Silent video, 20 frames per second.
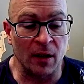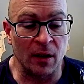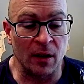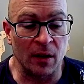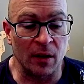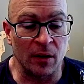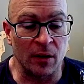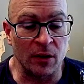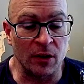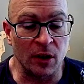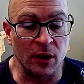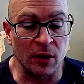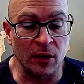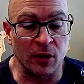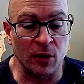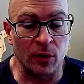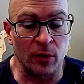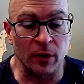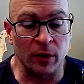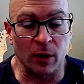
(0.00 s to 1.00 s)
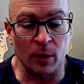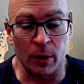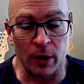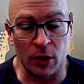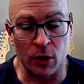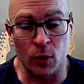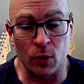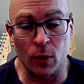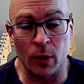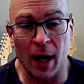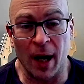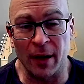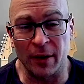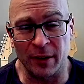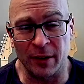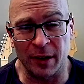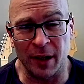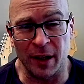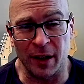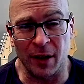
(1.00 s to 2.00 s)
just using what you guys
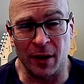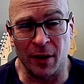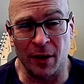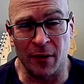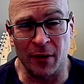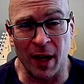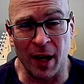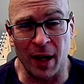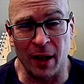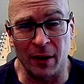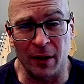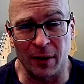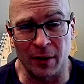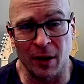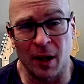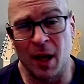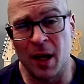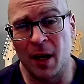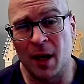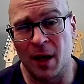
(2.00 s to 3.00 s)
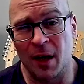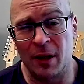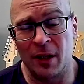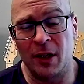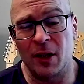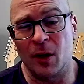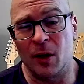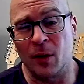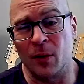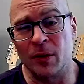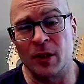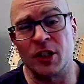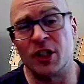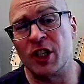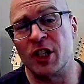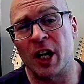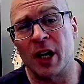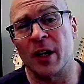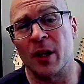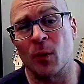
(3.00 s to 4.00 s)
think of as you know
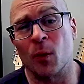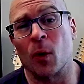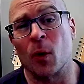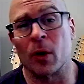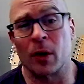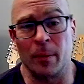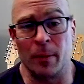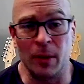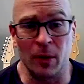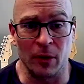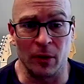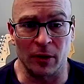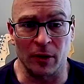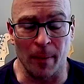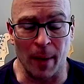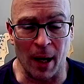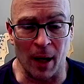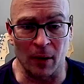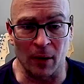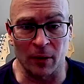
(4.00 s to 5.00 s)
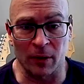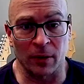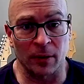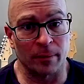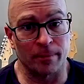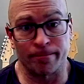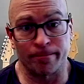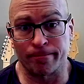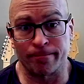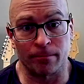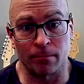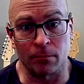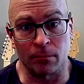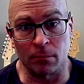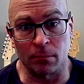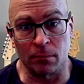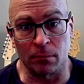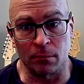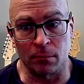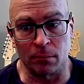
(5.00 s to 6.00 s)
Jerry Ward abuse amounts.
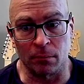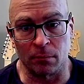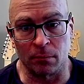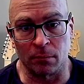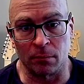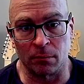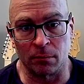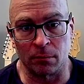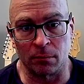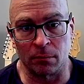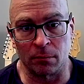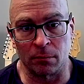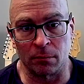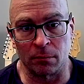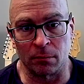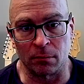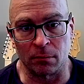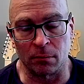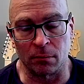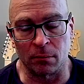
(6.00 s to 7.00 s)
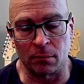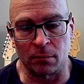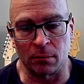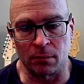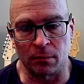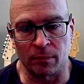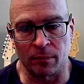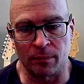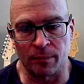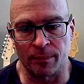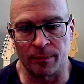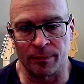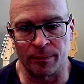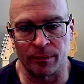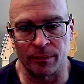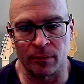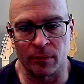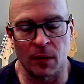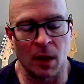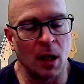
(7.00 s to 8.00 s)
Mm-mm. Mm-mm.
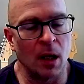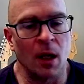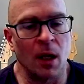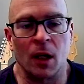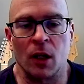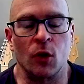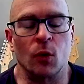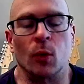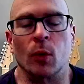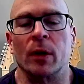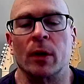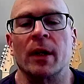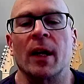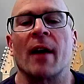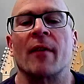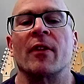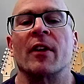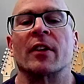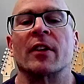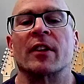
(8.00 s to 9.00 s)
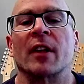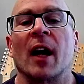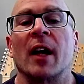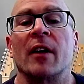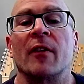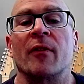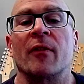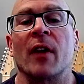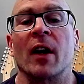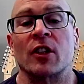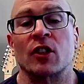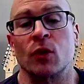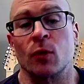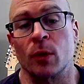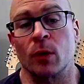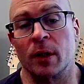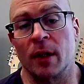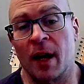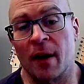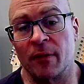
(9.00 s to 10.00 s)
You wouldn't have the side effects. You
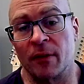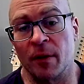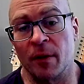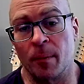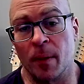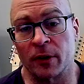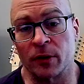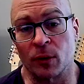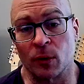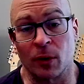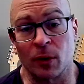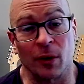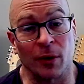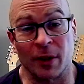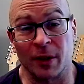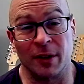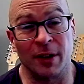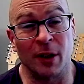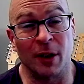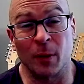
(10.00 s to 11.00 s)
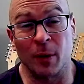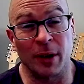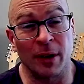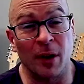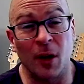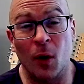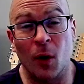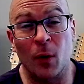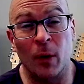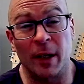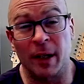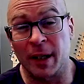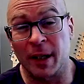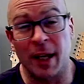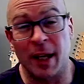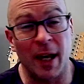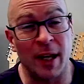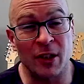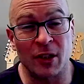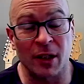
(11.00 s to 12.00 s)
wouldn't have the muscle growth because there was no
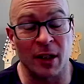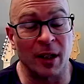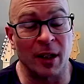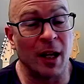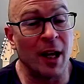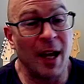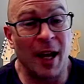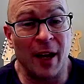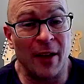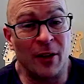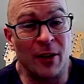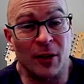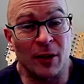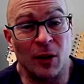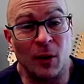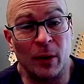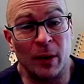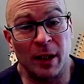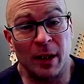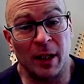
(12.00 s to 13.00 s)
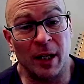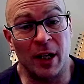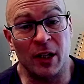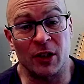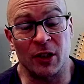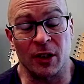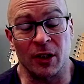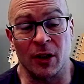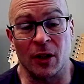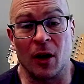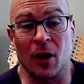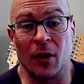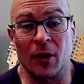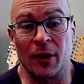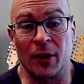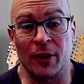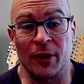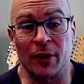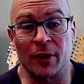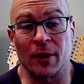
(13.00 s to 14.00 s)
indication, and there's no indication at all that
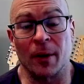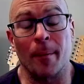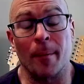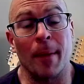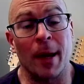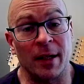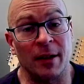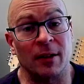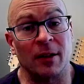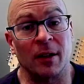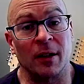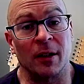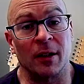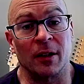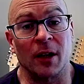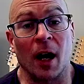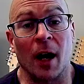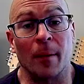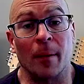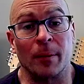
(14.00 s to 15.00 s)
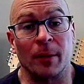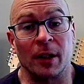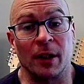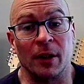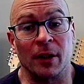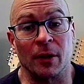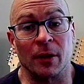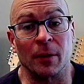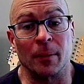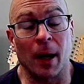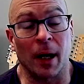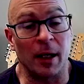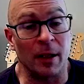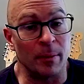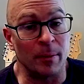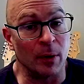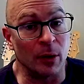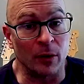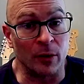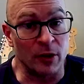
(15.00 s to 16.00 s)
there's amazing top tier
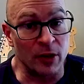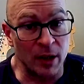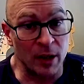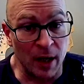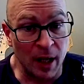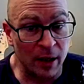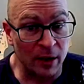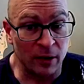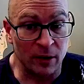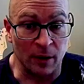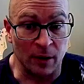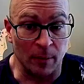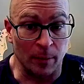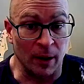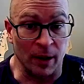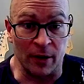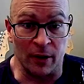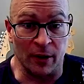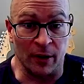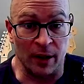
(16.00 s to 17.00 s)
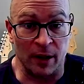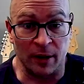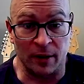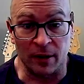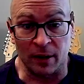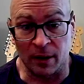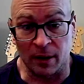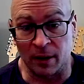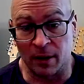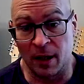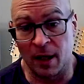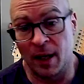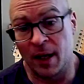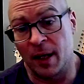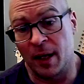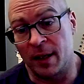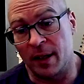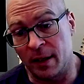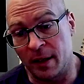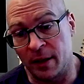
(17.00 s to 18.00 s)
bodybuilder genetics at play. There isn't.
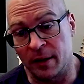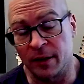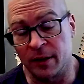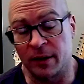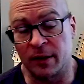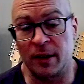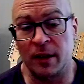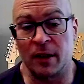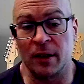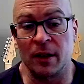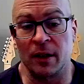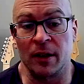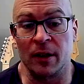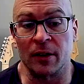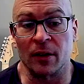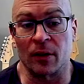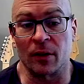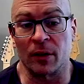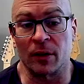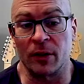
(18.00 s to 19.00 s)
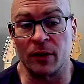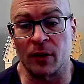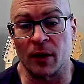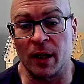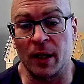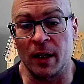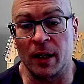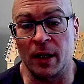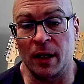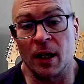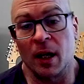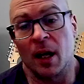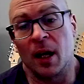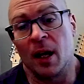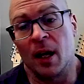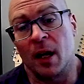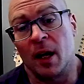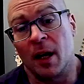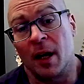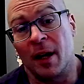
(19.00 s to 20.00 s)
He didn't see it in his early training
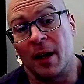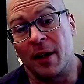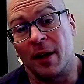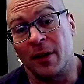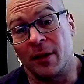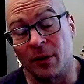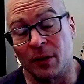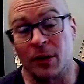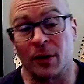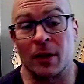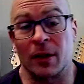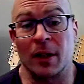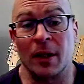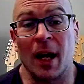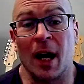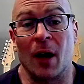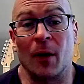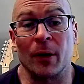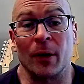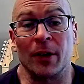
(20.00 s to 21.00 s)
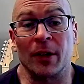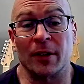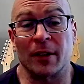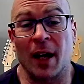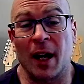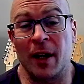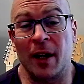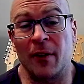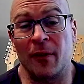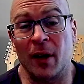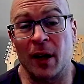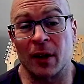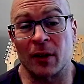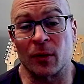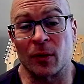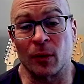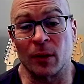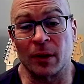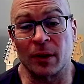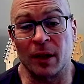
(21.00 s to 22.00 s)
you're looking now at the side effects
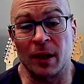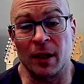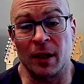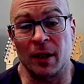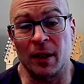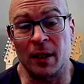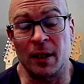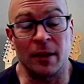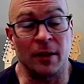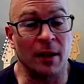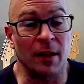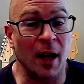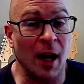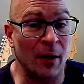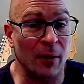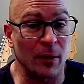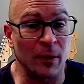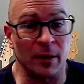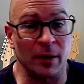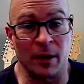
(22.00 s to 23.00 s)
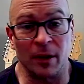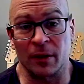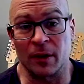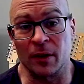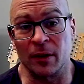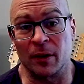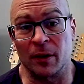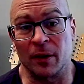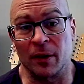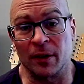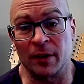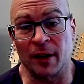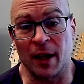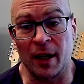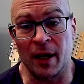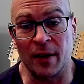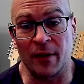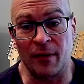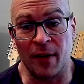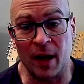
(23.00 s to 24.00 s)
we're seeing, he's not resistant to the side
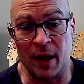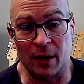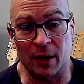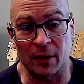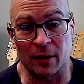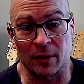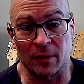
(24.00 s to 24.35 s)
effects.